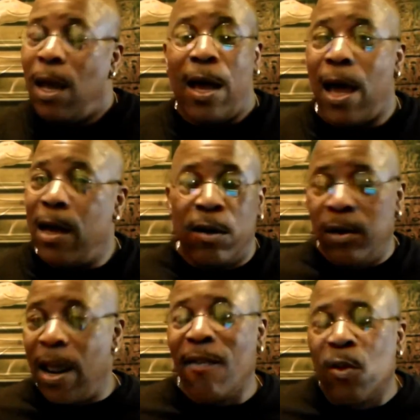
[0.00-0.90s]
I
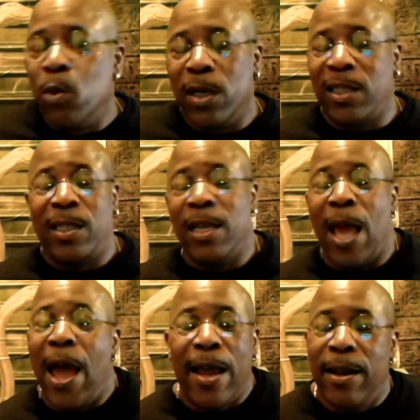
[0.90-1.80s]
don't ever want to see
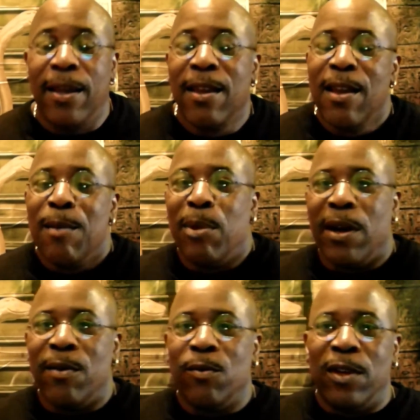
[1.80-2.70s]
that.
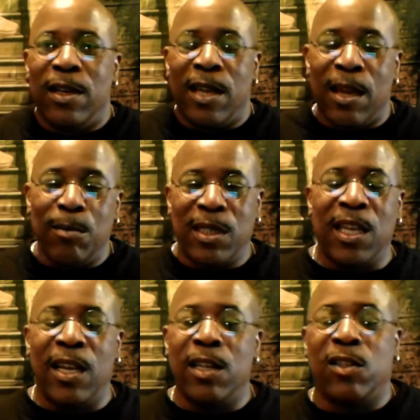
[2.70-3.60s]
But when him
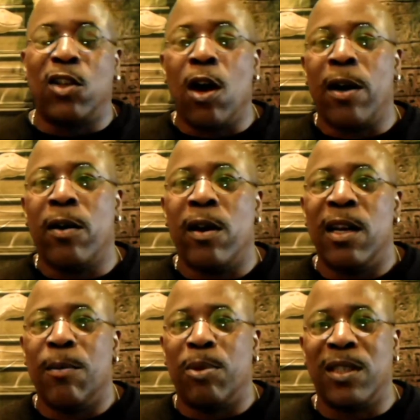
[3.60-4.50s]
seeing his daughter
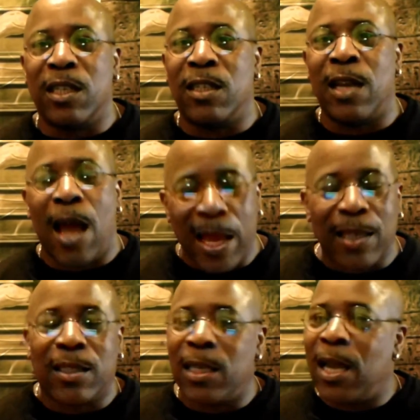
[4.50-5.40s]
in the position, that I
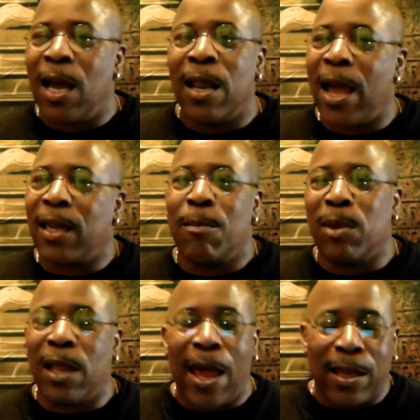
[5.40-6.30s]
can see how that can
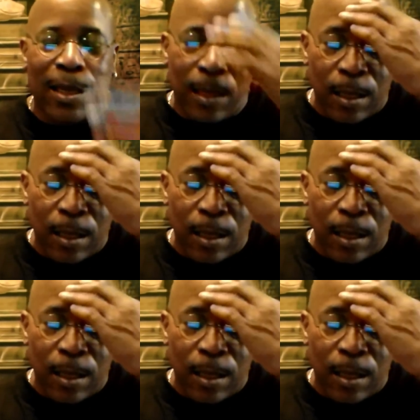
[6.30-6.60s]
be like,